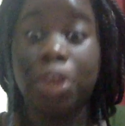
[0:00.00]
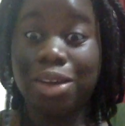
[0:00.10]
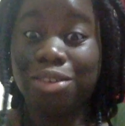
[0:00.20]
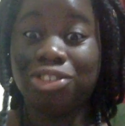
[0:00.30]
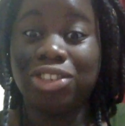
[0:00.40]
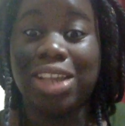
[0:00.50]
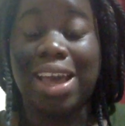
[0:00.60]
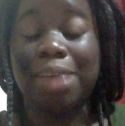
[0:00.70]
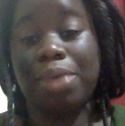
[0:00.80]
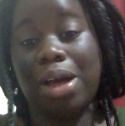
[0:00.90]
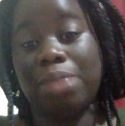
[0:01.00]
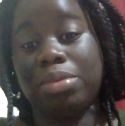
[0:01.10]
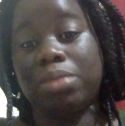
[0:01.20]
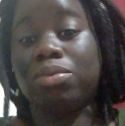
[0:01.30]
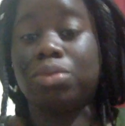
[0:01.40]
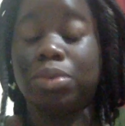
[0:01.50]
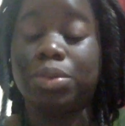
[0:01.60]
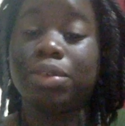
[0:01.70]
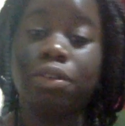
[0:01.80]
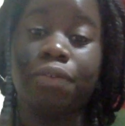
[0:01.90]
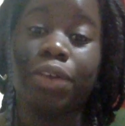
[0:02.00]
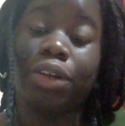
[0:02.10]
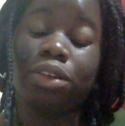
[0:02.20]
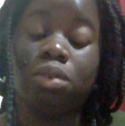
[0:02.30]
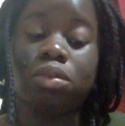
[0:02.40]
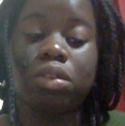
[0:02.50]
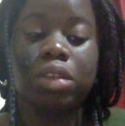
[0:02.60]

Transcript: she had problems, we were still very close.